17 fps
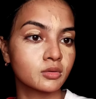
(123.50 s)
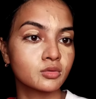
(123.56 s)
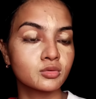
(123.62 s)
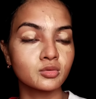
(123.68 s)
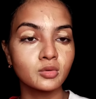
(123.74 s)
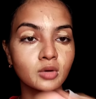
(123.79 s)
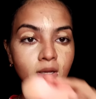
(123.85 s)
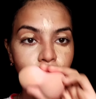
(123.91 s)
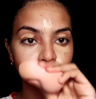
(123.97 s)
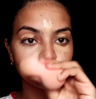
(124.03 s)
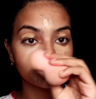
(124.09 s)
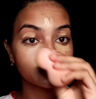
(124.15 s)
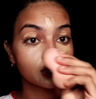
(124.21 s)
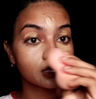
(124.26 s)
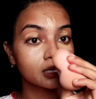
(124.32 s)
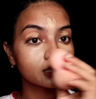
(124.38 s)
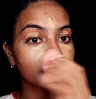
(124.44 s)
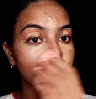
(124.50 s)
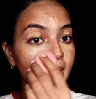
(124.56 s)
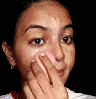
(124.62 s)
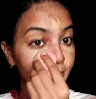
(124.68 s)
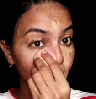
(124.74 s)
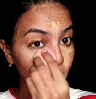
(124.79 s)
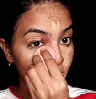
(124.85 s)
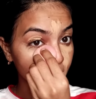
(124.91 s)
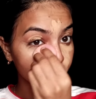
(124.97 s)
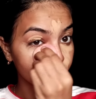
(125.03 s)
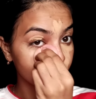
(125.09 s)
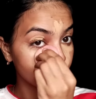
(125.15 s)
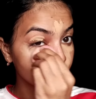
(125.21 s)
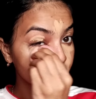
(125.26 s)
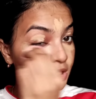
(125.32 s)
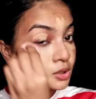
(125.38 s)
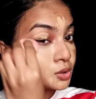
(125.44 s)
So I'm using a damp beauty
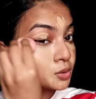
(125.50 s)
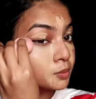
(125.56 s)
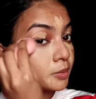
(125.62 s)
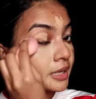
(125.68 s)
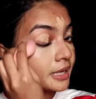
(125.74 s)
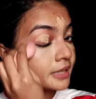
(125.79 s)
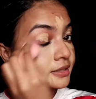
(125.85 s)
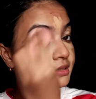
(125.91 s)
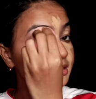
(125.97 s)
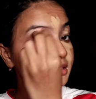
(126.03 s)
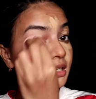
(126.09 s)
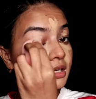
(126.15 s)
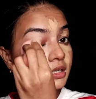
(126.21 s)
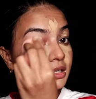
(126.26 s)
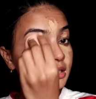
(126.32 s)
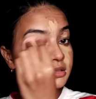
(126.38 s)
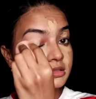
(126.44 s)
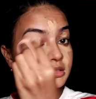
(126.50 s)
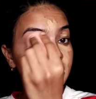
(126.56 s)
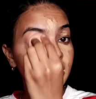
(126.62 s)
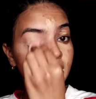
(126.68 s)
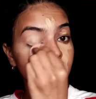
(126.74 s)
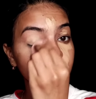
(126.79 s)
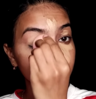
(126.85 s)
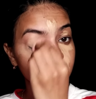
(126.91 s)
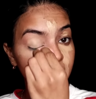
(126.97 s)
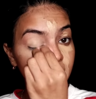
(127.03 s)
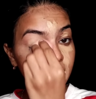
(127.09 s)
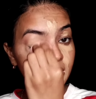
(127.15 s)
blender to blend the concealer.